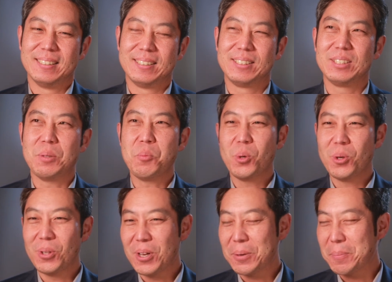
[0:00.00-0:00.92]
Somewhere
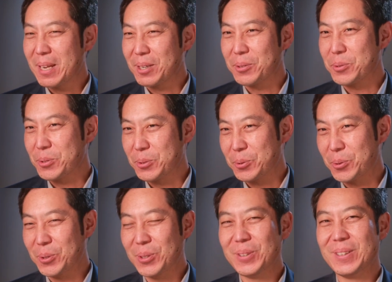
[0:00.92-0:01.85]
along medical
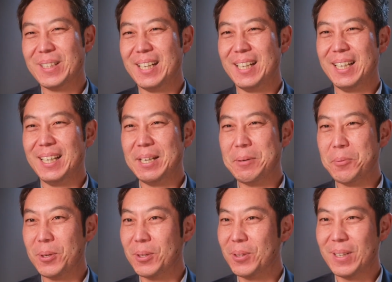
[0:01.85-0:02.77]
school, I
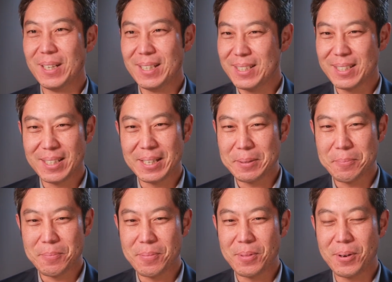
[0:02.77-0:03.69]
realized that
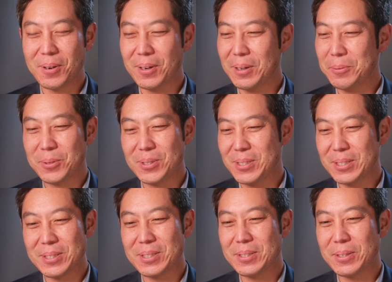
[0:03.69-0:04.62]
the heart was
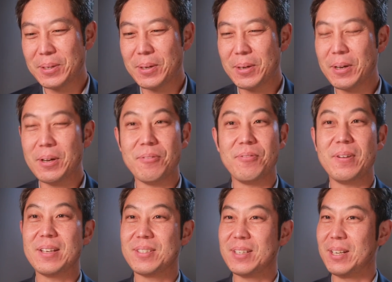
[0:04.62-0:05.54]
just a
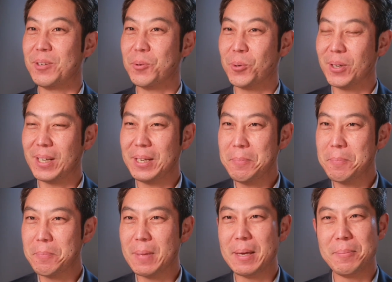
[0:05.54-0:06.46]
fascinating organ.
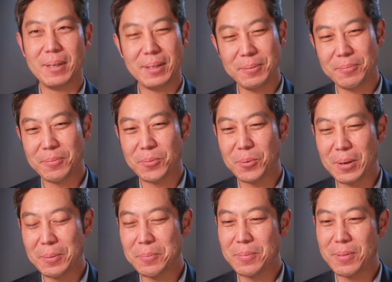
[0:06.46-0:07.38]
Maybe
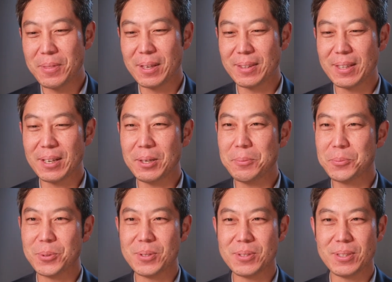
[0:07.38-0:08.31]
one thing that
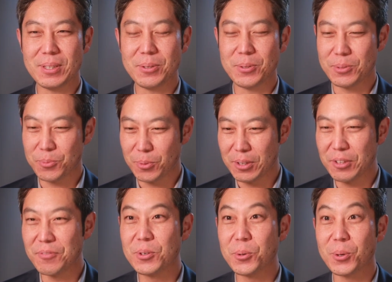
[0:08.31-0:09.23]
helped was it was one of the
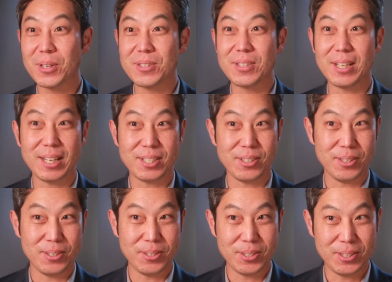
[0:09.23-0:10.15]
few organs that I actually
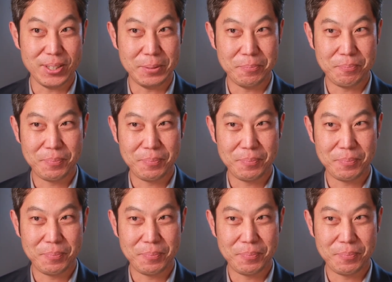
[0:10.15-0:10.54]
understood.